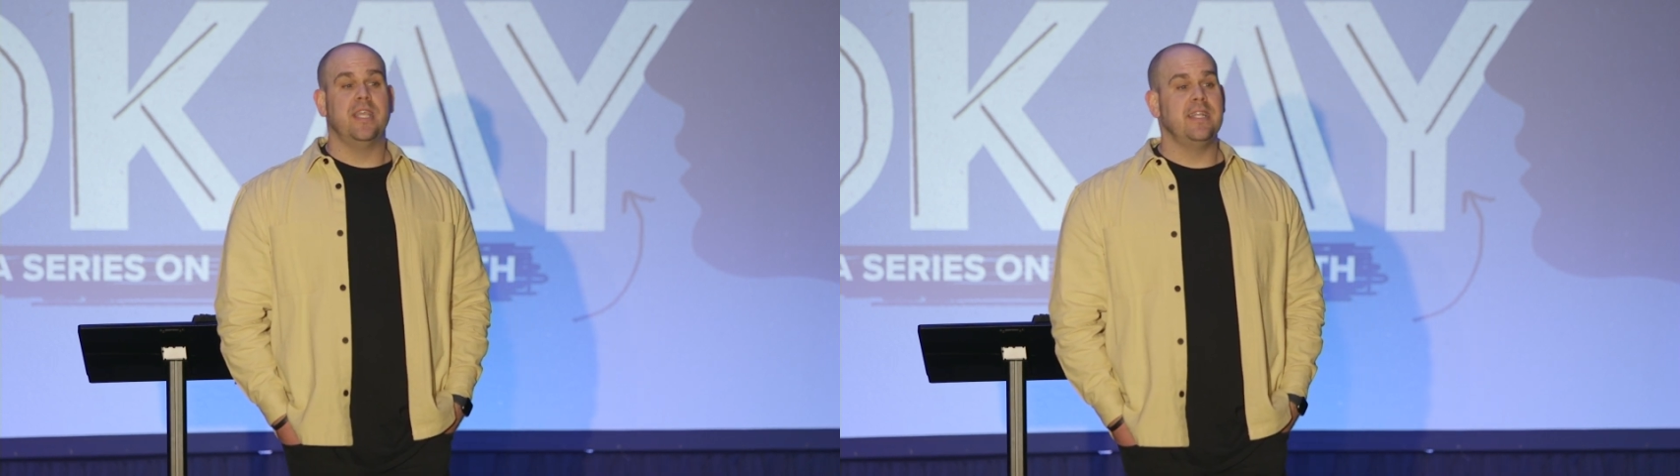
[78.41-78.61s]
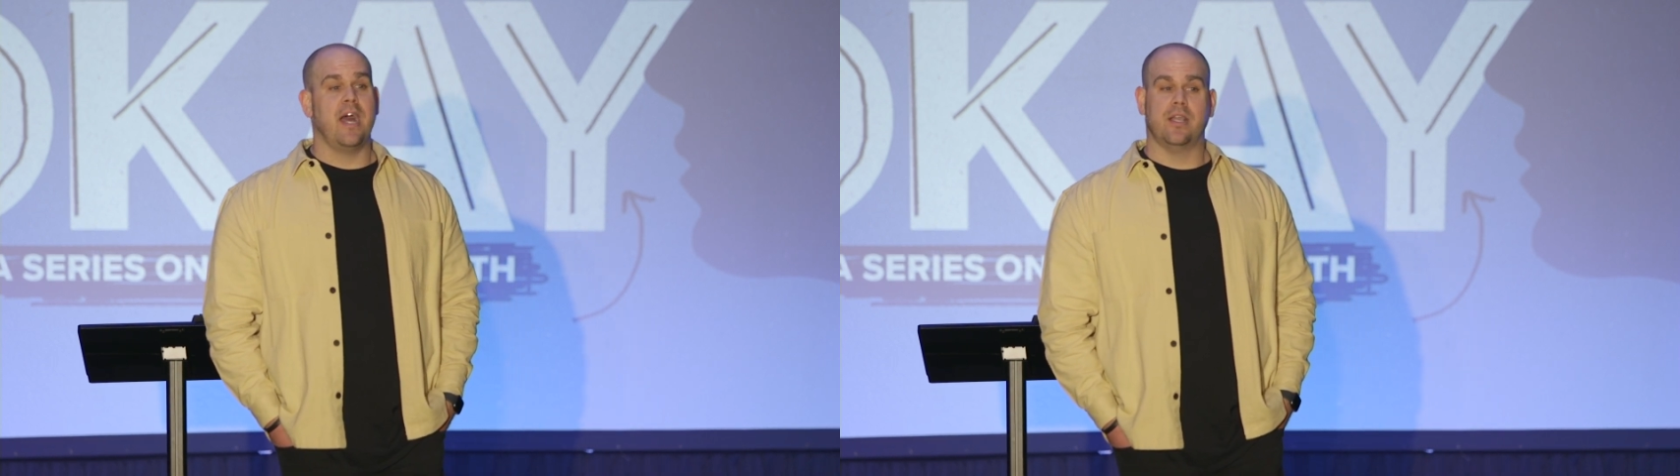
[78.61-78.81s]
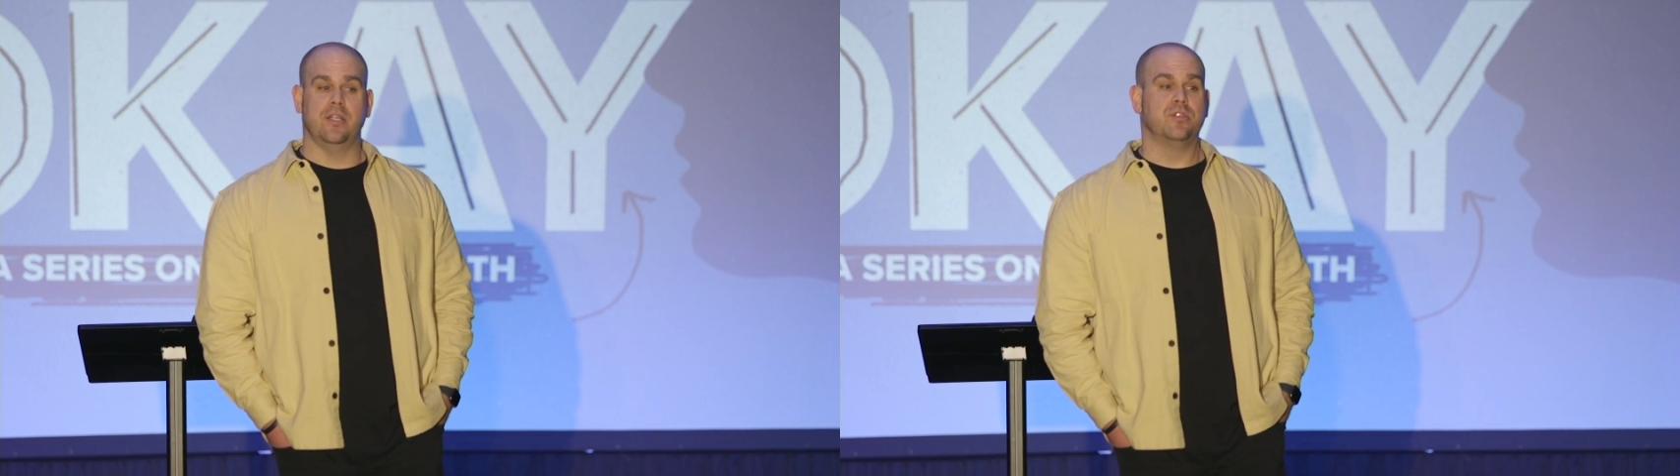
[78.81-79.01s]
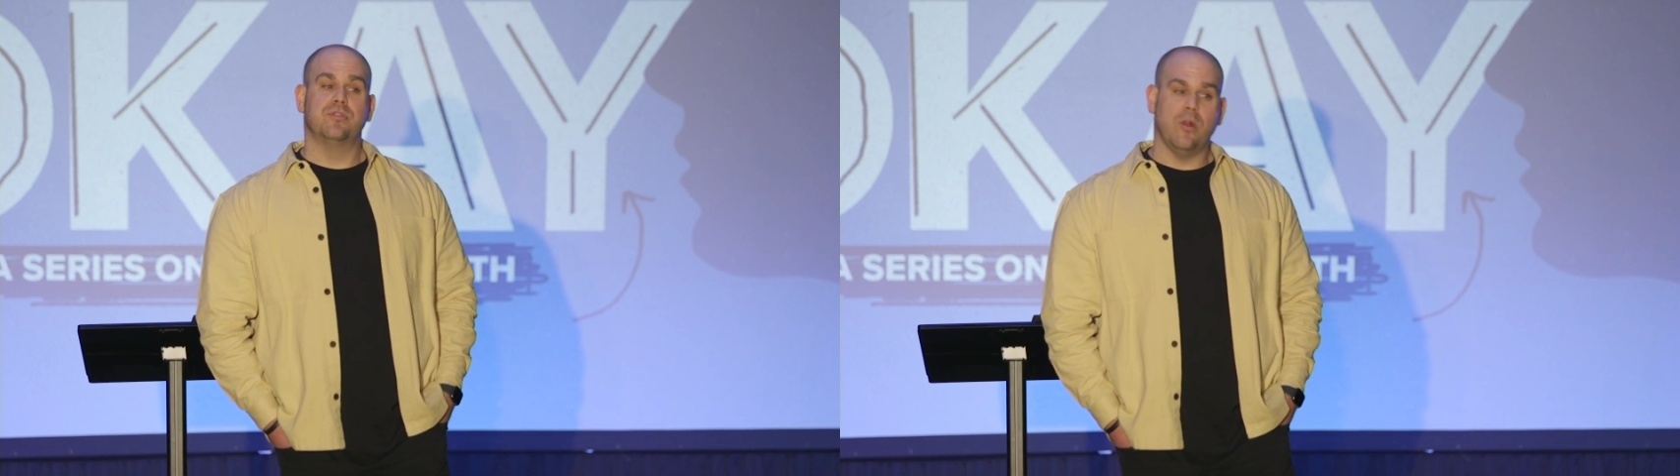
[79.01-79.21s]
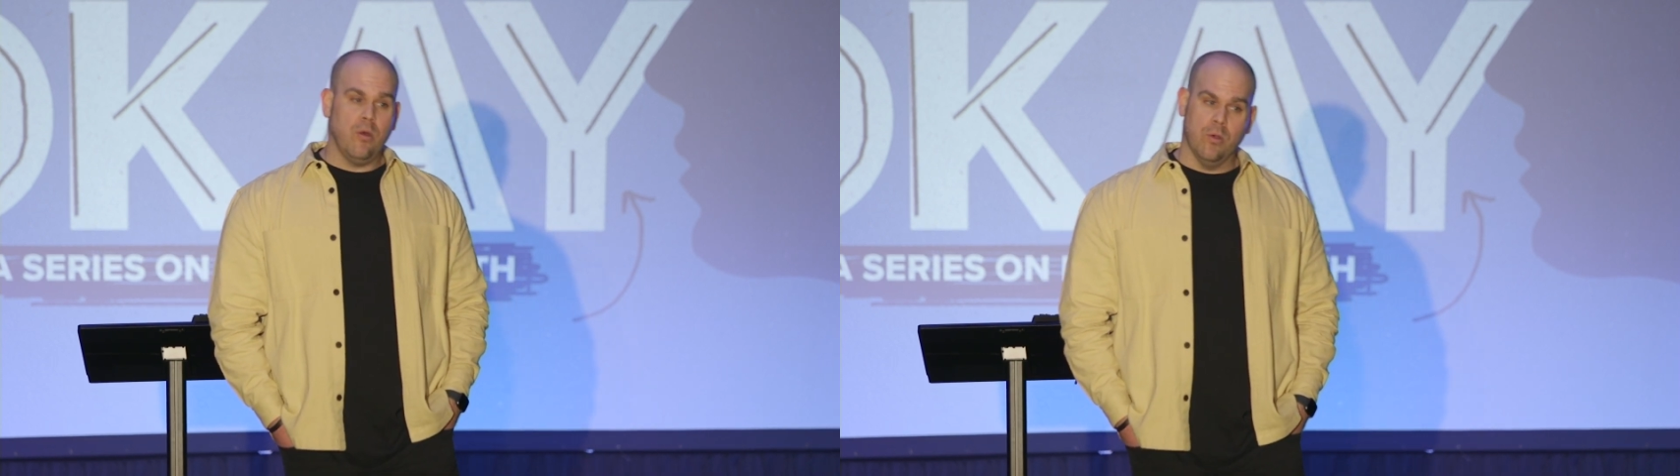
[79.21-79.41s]
cannot
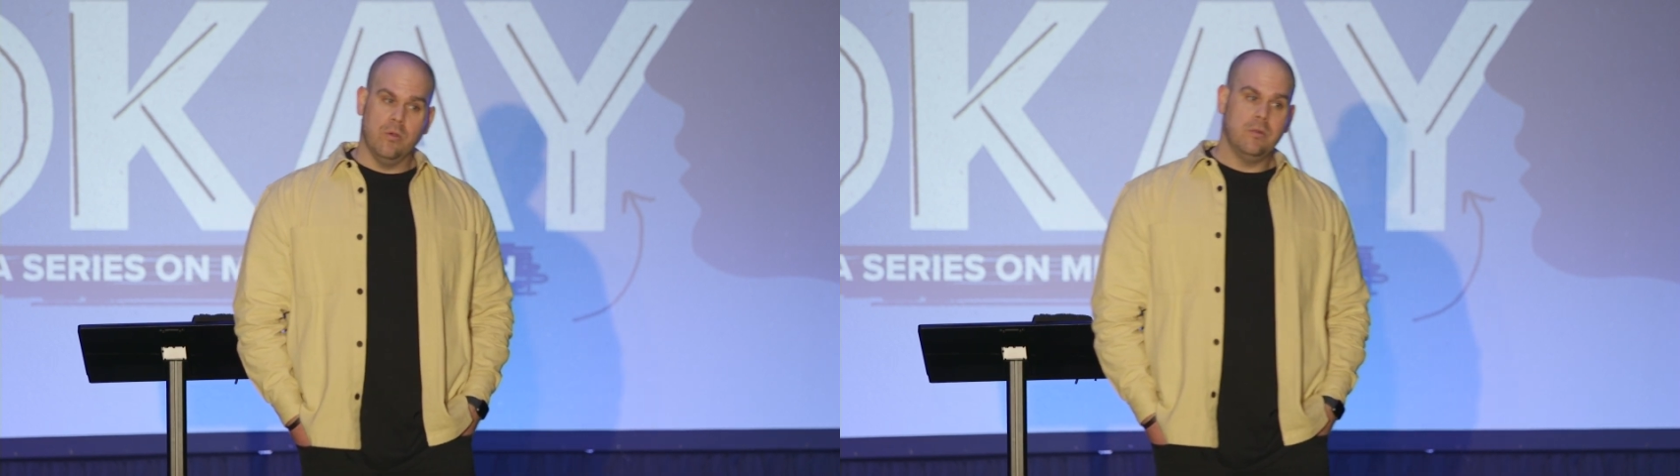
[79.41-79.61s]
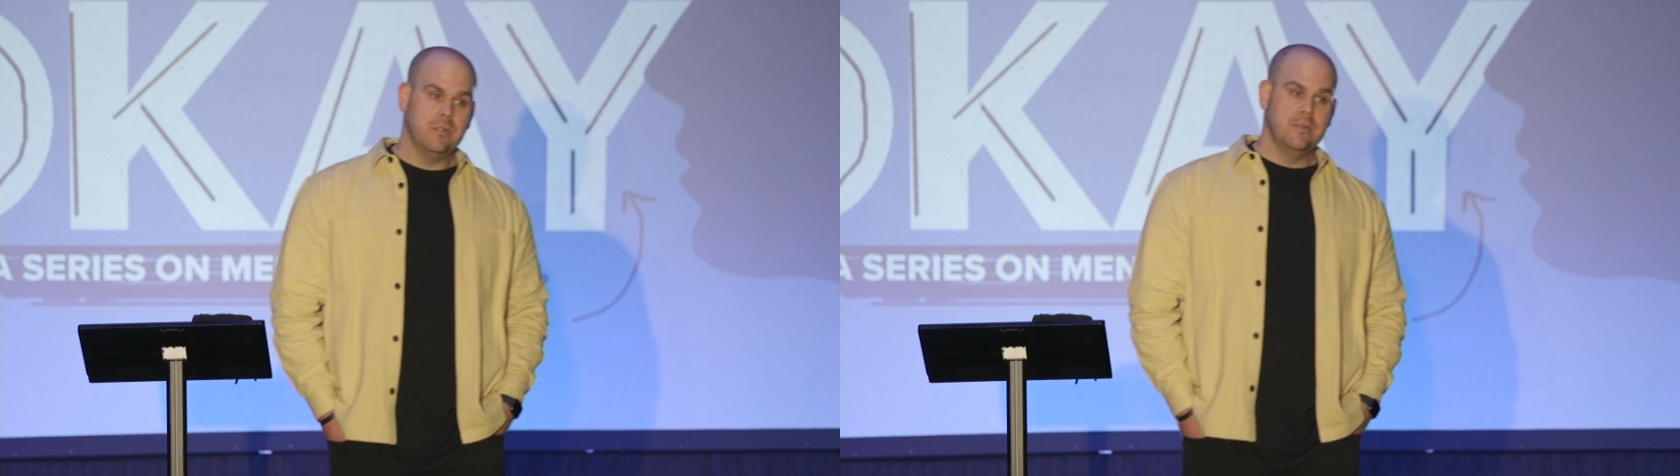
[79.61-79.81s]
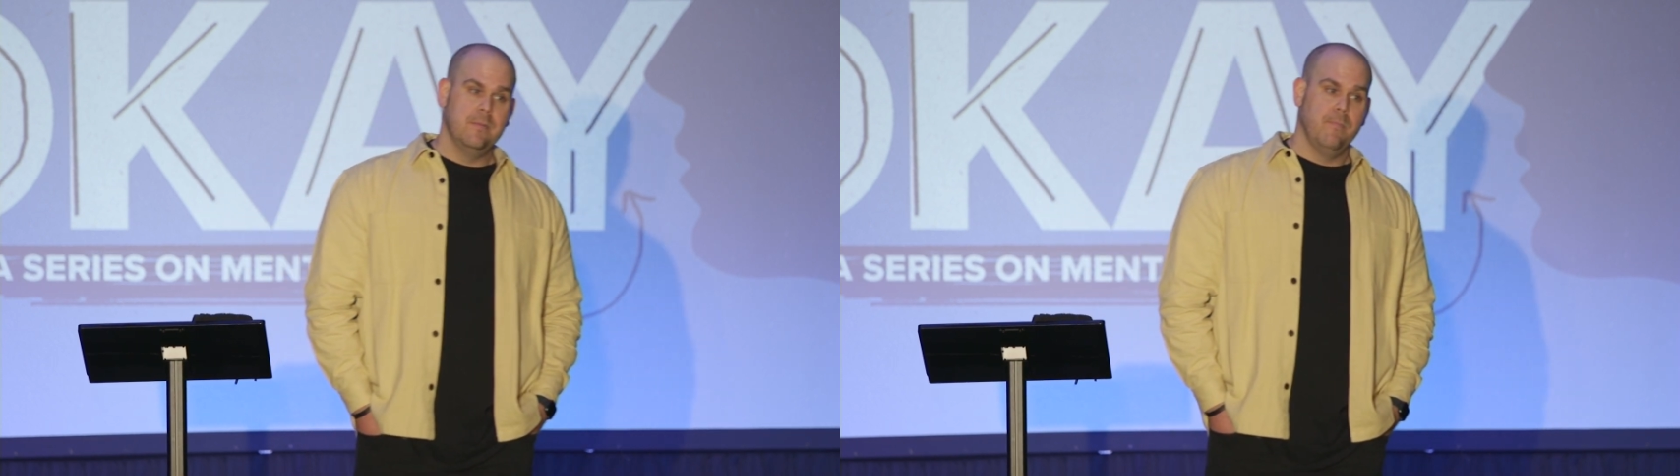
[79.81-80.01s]
control